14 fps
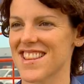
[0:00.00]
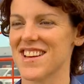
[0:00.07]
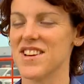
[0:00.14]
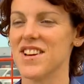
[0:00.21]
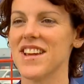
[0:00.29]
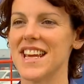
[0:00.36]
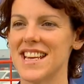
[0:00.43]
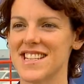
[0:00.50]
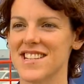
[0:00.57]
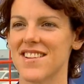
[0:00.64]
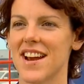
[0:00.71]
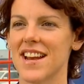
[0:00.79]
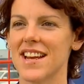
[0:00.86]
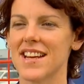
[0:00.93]
The new
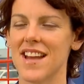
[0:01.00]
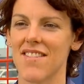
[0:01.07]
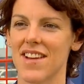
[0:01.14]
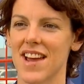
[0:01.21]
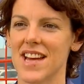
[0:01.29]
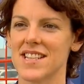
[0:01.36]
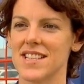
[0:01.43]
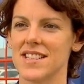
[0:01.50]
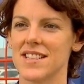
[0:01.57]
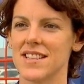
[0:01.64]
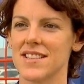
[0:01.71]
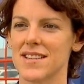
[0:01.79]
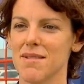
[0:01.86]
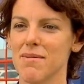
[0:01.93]
integrated navigation
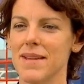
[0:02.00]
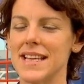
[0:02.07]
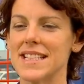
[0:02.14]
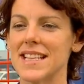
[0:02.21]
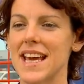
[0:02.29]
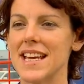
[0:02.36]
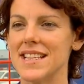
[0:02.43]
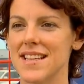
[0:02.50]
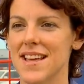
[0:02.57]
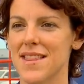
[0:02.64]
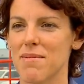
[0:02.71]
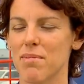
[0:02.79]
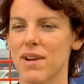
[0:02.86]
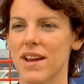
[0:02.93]
system is easier
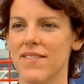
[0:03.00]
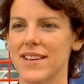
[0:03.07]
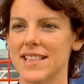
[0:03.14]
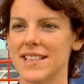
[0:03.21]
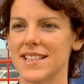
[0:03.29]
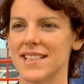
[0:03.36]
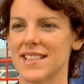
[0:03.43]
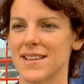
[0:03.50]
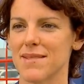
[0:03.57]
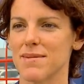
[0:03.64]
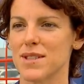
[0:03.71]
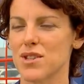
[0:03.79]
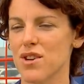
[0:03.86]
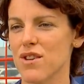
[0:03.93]
than previous
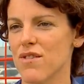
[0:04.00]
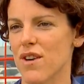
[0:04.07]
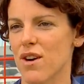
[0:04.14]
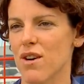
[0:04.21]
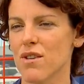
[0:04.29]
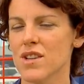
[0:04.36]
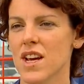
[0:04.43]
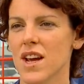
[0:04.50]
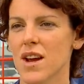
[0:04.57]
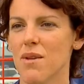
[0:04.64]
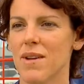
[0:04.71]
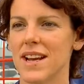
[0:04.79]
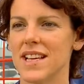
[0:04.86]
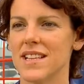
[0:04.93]
systems twofold.
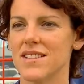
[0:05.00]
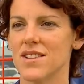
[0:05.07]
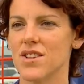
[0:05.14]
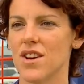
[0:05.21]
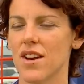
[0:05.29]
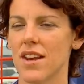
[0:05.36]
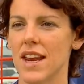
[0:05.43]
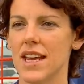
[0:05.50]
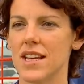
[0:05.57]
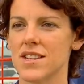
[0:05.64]
One is you don't need